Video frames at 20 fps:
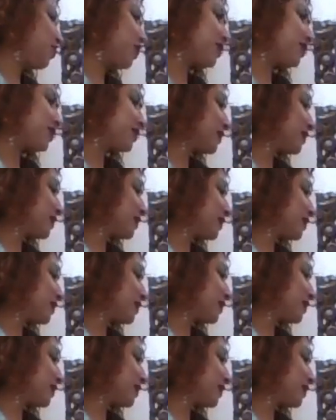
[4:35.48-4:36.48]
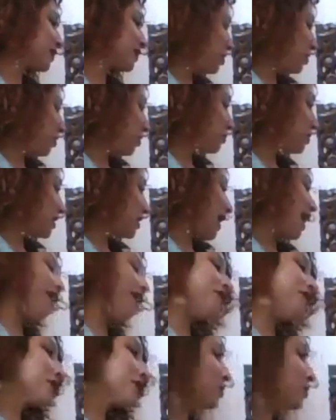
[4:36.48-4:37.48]
just, you know, to
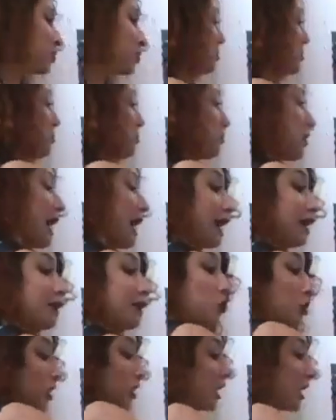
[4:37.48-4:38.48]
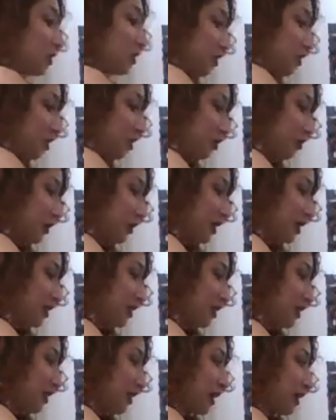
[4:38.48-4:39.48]
have a little, add more color
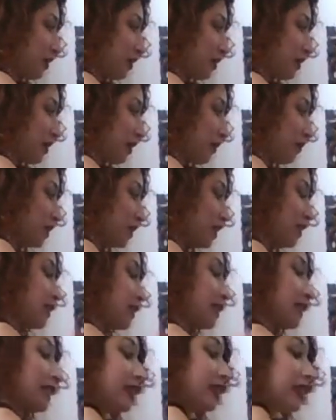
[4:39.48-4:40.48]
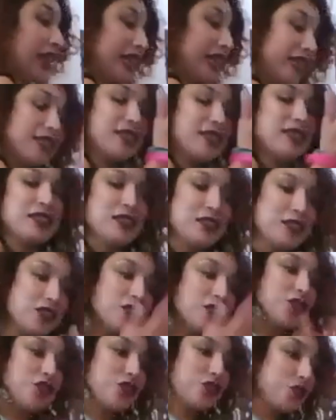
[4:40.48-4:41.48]
to it and bring emphasis and light
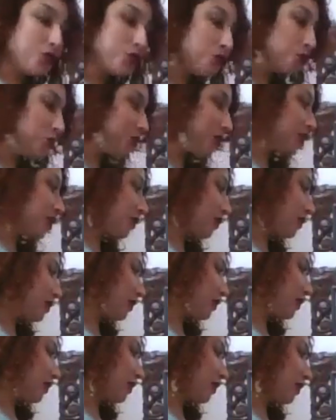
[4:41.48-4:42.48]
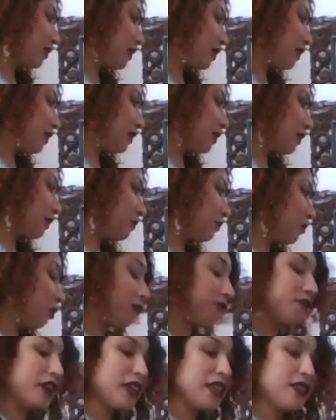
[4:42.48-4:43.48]
to the um,
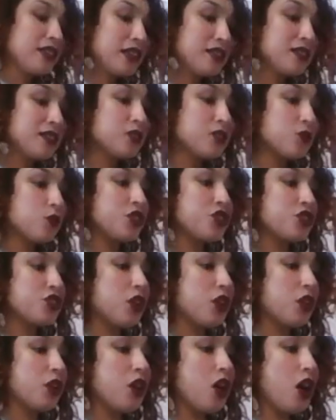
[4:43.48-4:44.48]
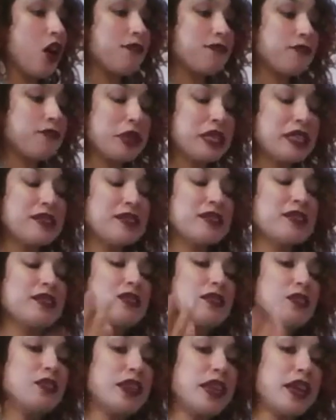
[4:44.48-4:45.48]
ofrendas, which are offerings
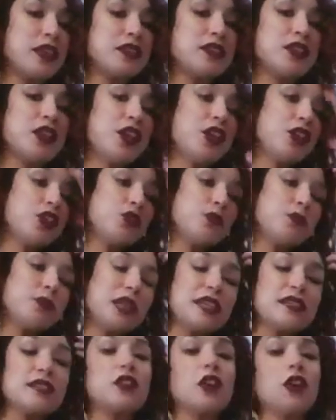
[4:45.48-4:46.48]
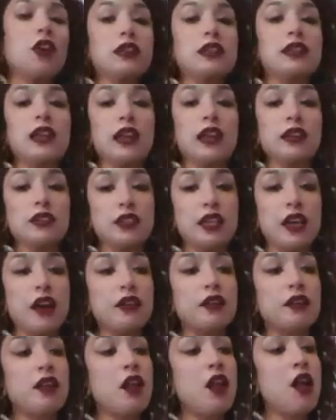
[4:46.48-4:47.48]
that you place on an
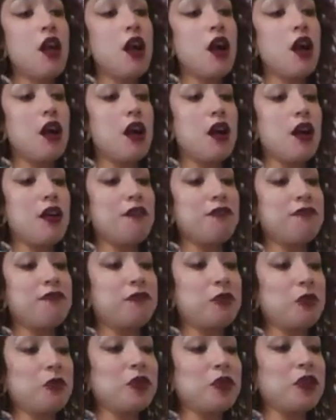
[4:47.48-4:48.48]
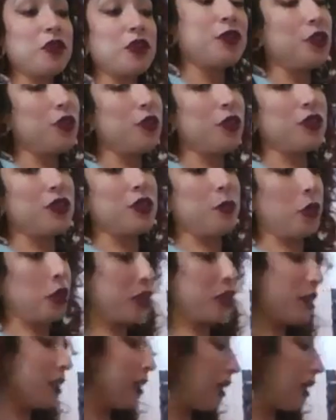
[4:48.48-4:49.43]
altar uh, for your departed